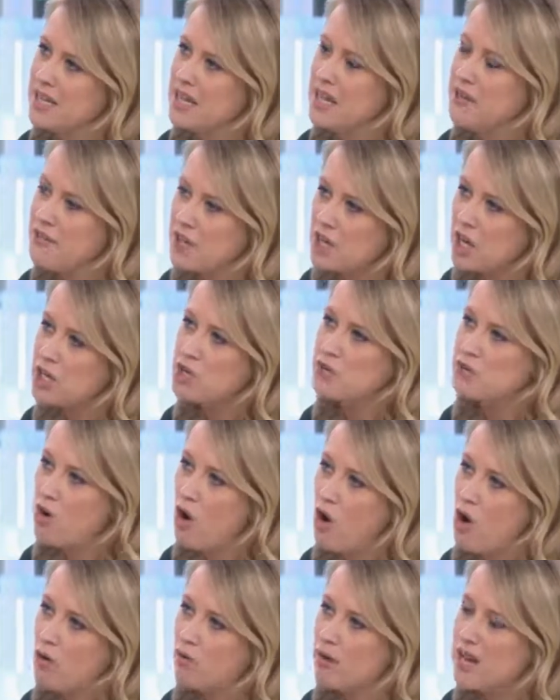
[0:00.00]
If it goes
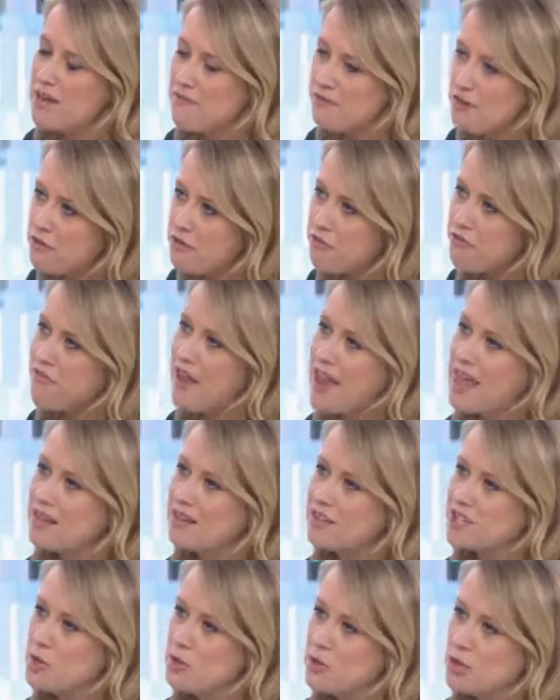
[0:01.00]
wrong, if you
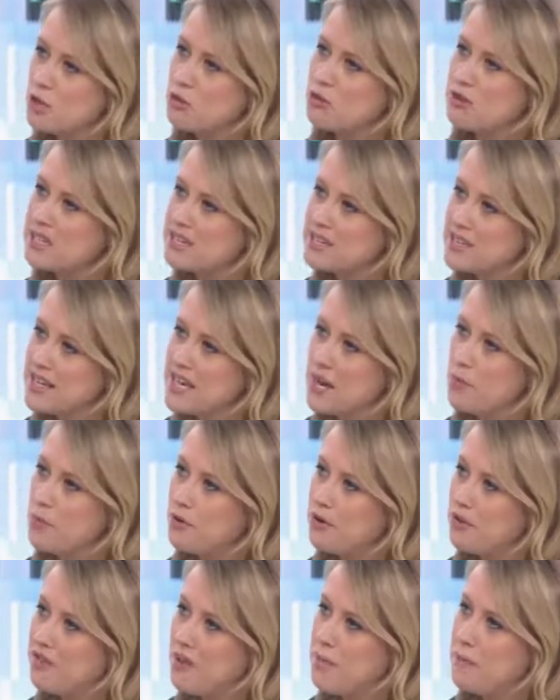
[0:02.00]
fail to increase the
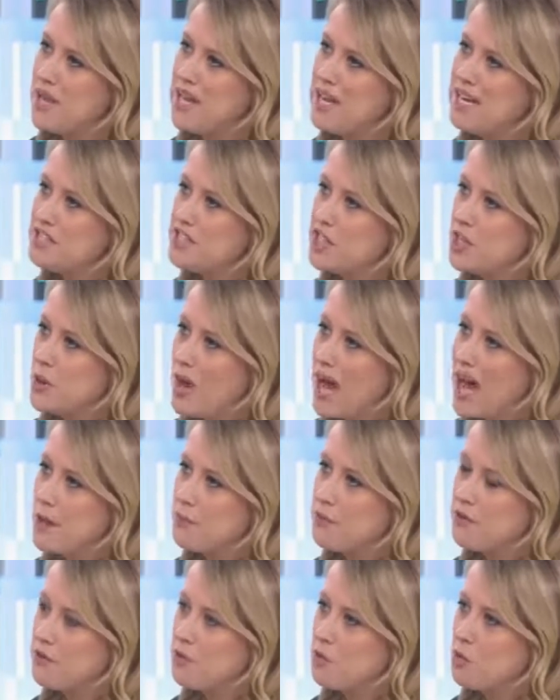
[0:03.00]
number of MPs that you
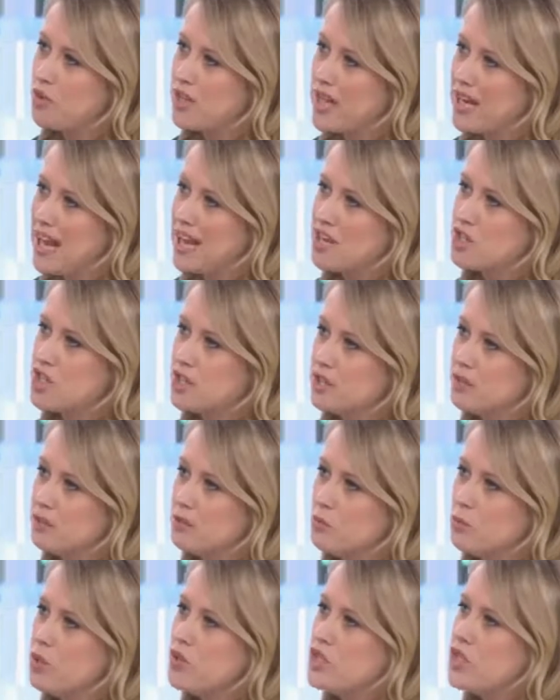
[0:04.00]
had before the election,
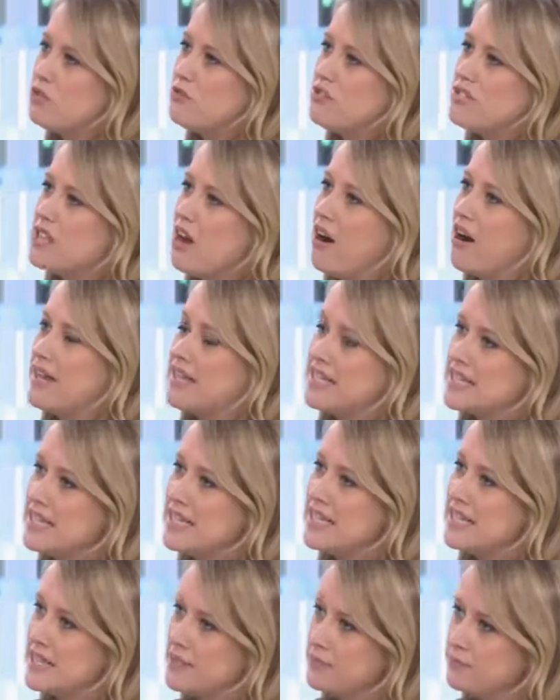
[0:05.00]
would you resign as
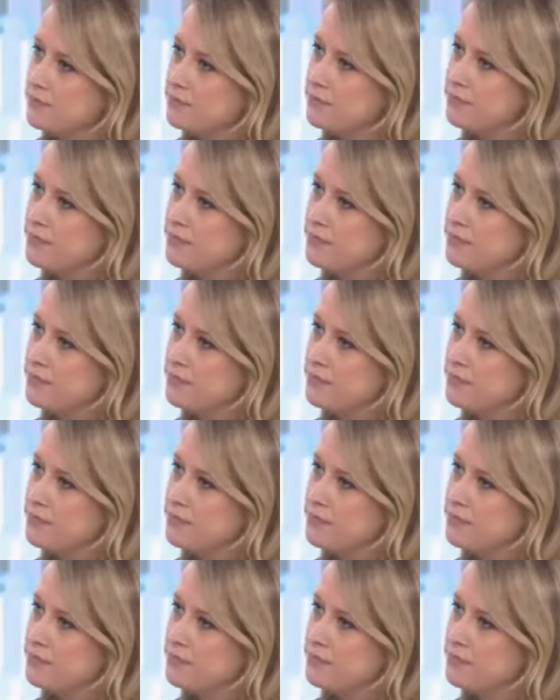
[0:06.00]
leader?